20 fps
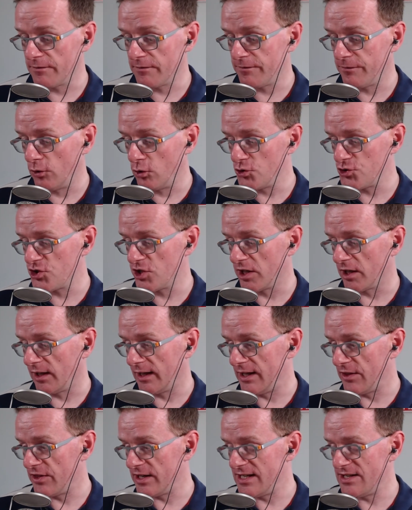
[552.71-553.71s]

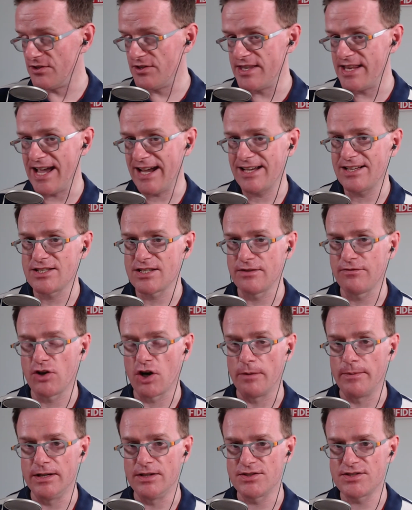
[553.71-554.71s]
unfortunately, the negative
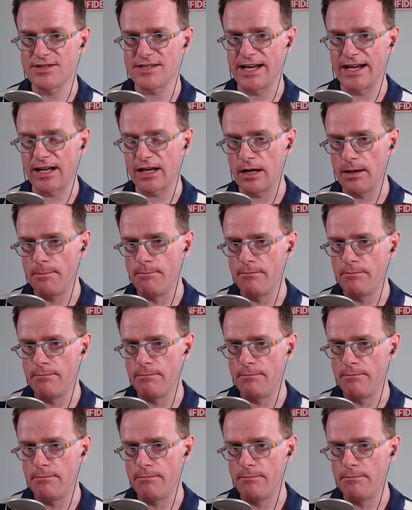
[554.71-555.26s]
comments take